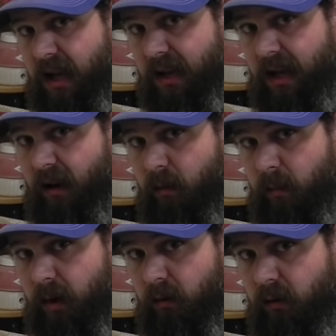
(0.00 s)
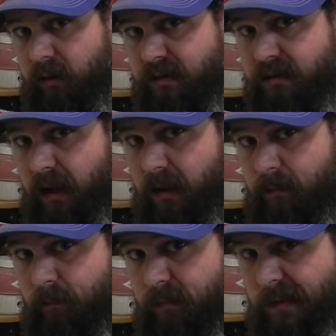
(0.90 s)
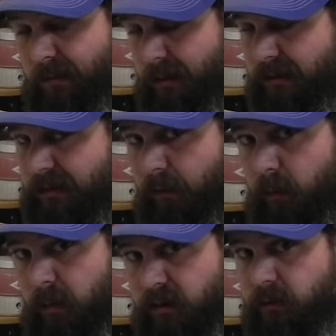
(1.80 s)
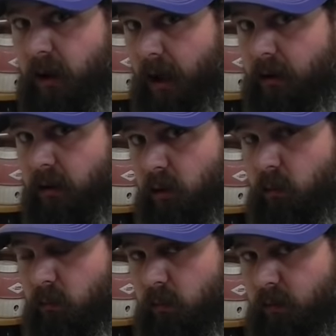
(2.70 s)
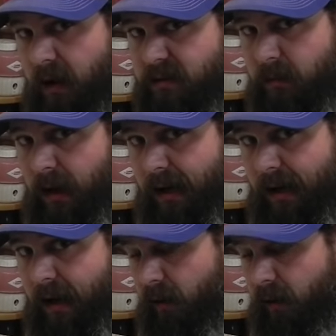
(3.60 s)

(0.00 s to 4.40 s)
hanging out of the buckle on this side. Not really 7, but you've got some hanging